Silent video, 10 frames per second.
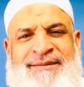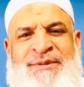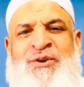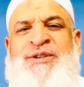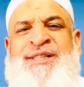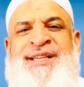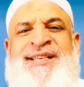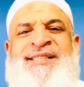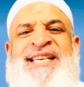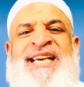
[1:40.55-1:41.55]
Because this
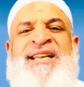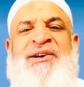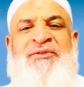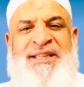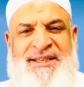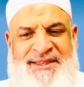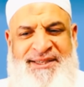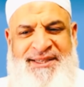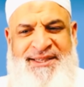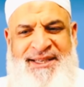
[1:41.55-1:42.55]
is the
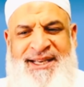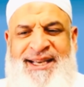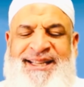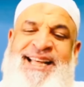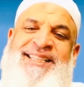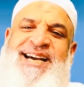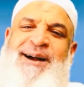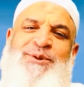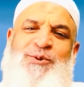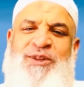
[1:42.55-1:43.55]
inheritance that
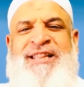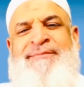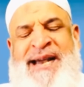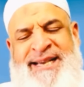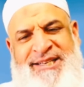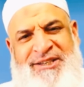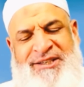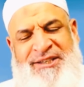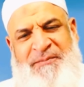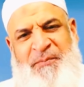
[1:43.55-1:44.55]
comes with the package.